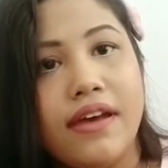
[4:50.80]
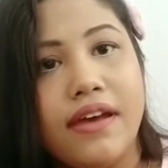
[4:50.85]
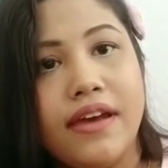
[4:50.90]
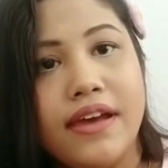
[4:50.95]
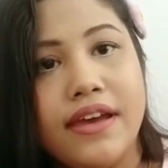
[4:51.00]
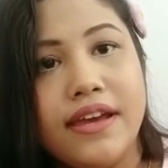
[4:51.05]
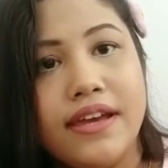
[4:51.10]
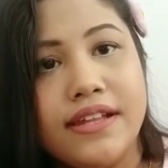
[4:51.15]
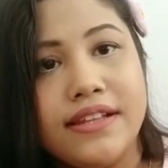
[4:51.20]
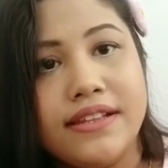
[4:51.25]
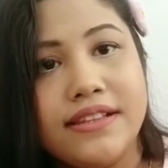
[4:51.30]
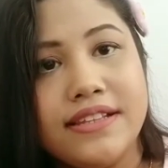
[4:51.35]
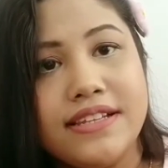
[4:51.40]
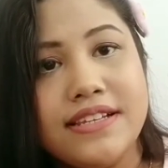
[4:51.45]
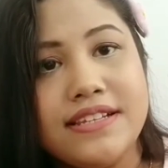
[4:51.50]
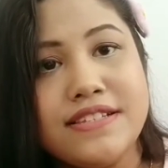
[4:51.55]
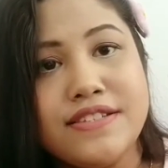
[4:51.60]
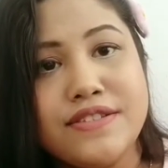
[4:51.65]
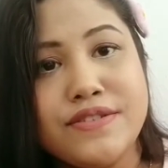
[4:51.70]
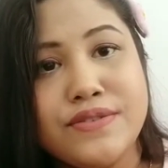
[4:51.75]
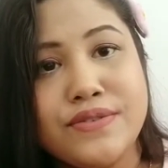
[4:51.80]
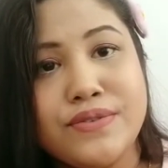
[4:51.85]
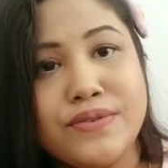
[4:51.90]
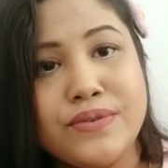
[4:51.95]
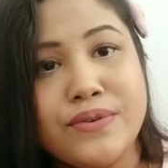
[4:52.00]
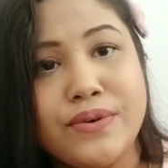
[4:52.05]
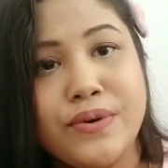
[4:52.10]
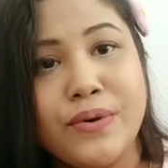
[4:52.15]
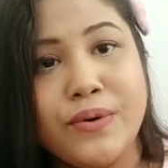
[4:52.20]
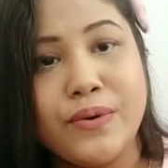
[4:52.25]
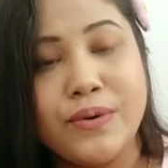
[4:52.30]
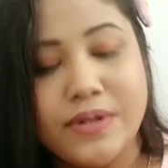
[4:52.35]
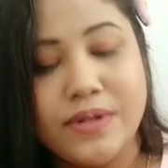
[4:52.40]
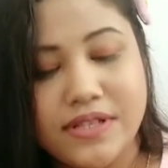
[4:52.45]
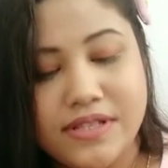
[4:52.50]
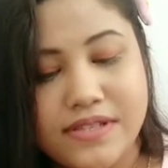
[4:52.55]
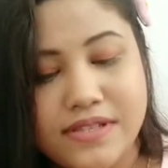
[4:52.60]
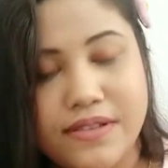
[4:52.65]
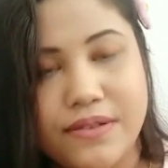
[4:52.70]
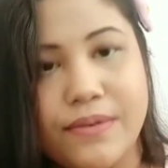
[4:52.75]
and these two
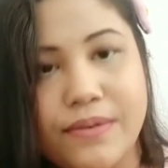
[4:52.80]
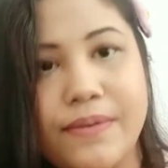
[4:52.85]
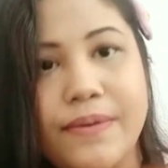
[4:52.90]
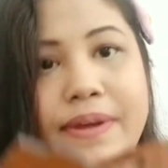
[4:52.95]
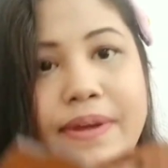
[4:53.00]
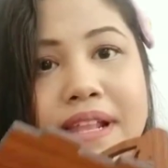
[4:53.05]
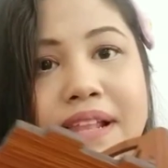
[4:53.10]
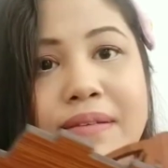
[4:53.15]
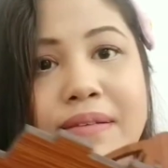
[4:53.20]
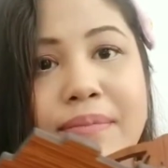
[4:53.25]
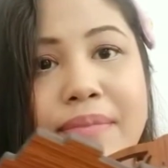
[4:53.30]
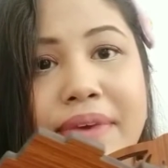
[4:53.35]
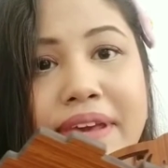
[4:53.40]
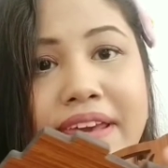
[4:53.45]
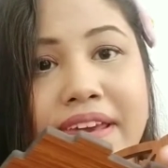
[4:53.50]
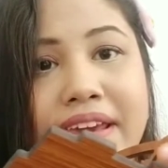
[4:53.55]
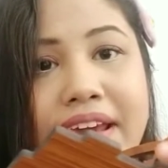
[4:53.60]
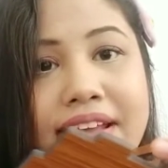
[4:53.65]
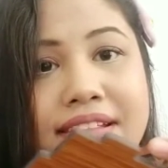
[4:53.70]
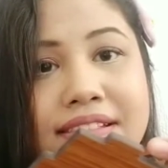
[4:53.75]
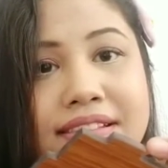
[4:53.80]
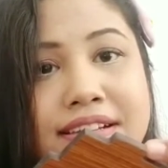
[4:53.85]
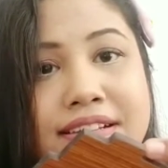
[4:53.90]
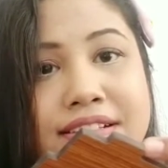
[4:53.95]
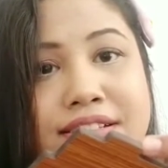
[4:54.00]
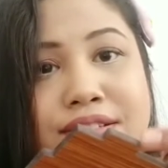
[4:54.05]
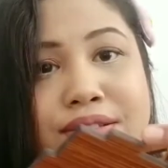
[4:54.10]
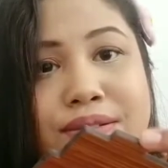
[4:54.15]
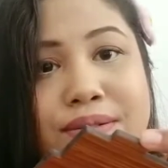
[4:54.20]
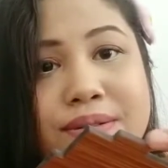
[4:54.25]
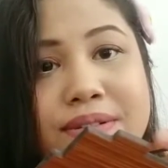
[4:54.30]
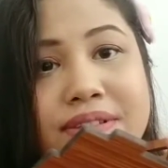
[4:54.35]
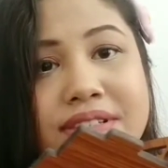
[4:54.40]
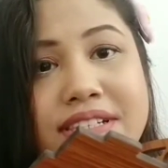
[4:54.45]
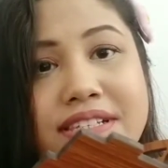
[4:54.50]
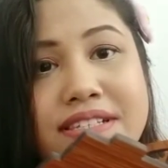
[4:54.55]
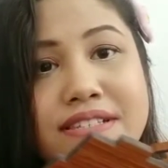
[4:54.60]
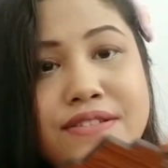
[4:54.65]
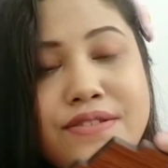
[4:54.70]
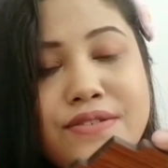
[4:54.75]
holes will be attached to
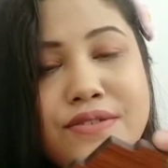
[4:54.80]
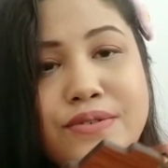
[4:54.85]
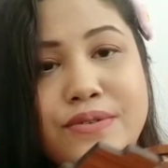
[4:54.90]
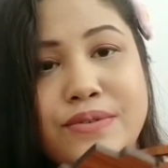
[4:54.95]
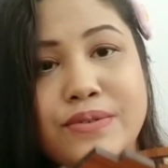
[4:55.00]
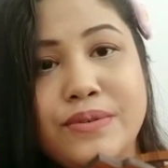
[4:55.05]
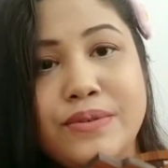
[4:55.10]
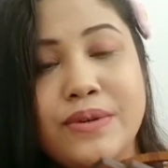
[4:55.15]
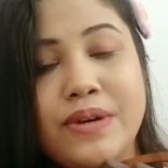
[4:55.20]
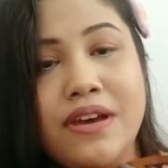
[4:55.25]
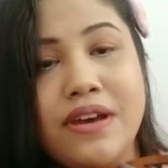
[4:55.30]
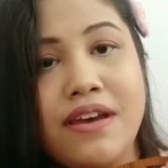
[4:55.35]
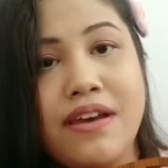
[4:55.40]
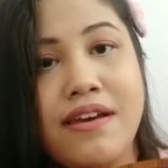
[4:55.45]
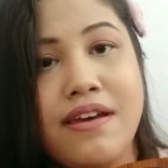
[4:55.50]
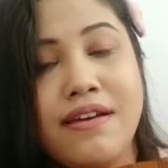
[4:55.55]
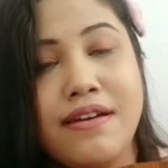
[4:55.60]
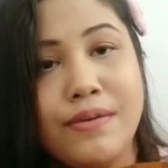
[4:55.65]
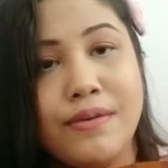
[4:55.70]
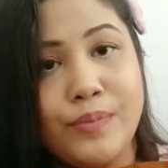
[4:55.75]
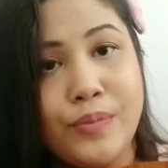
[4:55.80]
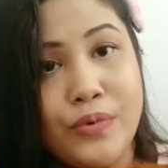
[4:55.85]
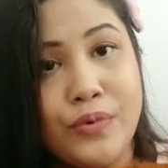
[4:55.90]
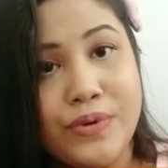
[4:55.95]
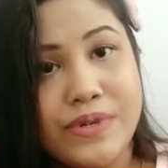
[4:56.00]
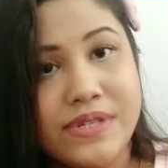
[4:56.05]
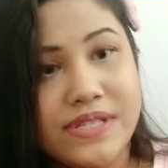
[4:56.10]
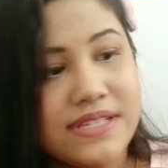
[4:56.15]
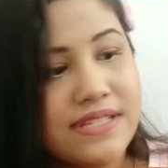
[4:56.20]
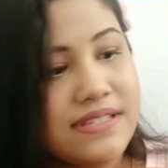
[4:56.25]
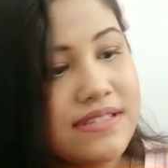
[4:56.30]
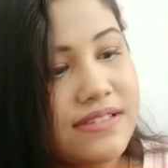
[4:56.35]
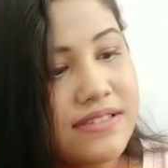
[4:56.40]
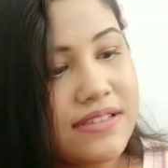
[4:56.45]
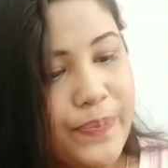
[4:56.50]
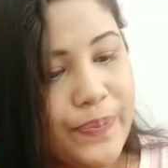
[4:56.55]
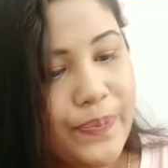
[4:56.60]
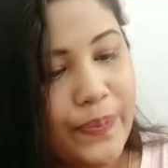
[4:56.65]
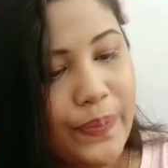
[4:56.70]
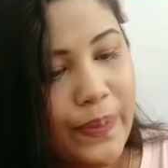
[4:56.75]
these two
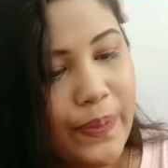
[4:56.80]
portions.